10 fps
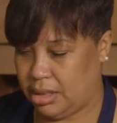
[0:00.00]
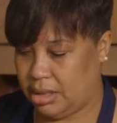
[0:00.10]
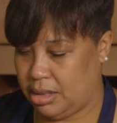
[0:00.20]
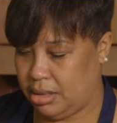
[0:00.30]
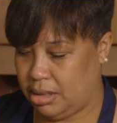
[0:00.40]

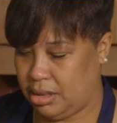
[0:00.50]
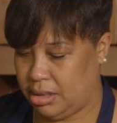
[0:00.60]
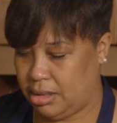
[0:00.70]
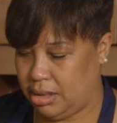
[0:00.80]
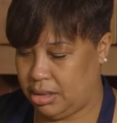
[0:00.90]

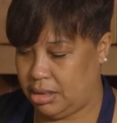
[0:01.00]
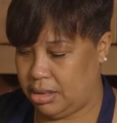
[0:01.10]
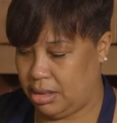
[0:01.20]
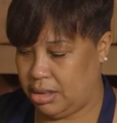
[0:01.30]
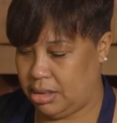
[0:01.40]

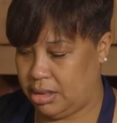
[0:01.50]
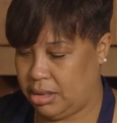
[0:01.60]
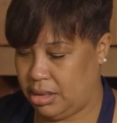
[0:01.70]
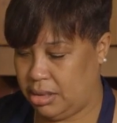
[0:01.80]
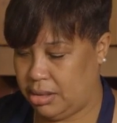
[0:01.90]

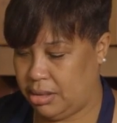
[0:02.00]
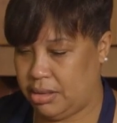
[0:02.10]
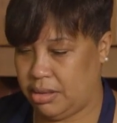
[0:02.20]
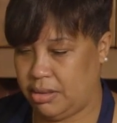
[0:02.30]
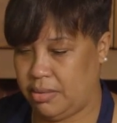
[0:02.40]

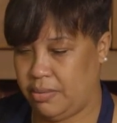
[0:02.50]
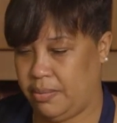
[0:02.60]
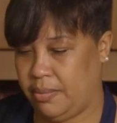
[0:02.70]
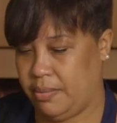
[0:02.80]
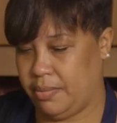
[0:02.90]

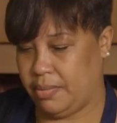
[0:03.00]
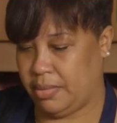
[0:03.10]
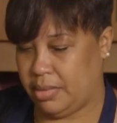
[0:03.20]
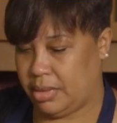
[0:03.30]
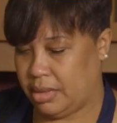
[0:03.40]

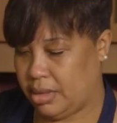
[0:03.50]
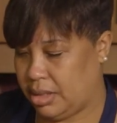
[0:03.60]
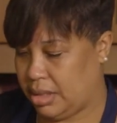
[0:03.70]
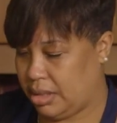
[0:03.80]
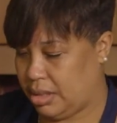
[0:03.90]

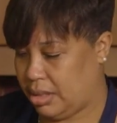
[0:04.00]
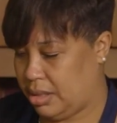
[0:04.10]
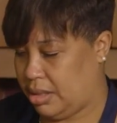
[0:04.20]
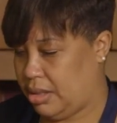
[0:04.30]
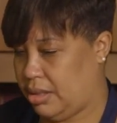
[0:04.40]

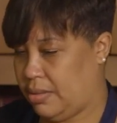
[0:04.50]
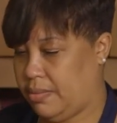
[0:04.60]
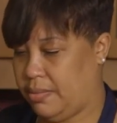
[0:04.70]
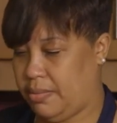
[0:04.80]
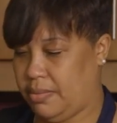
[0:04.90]

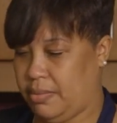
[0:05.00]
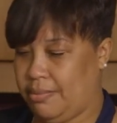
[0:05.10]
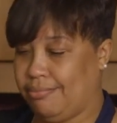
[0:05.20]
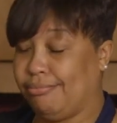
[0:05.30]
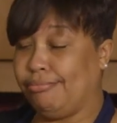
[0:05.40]

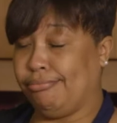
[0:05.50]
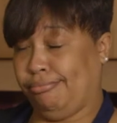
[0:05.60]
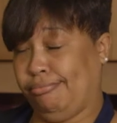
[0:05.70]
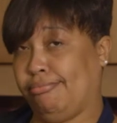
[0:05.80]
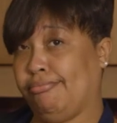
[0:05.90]

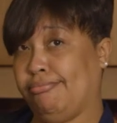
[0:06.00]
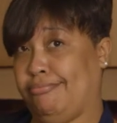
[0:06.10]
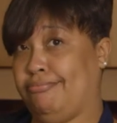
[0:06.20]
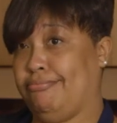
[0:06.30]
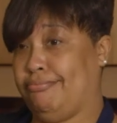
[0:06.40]

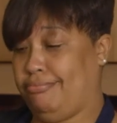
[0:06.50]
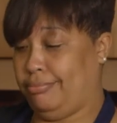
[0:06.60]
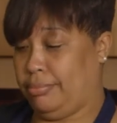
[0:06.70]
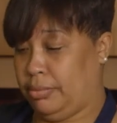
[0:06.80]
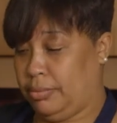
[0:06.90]

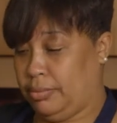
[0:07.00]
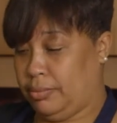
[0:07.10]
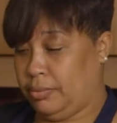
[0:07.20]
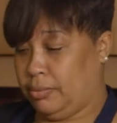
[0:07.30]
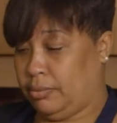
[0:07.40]

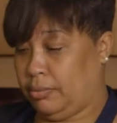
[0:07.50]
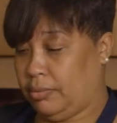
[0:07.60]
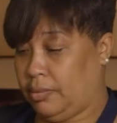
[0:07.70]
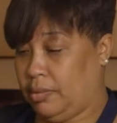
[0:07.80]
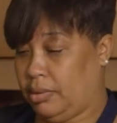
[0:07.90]
[no speech]